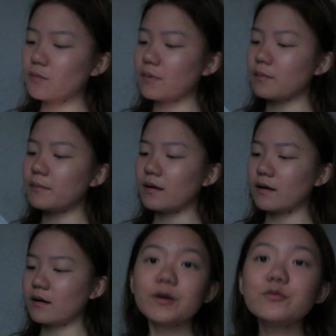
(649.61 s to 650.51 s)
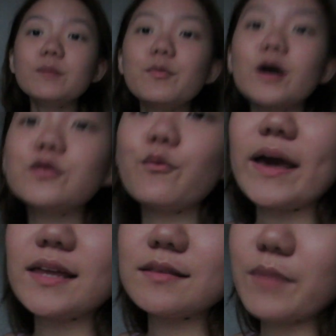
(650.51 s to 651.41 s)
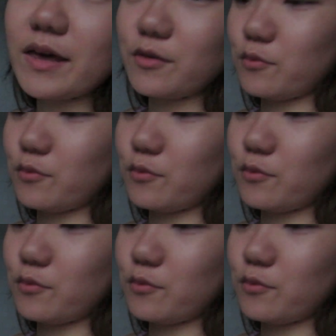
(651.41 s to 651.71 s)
ko pa ba. But we bought white, by the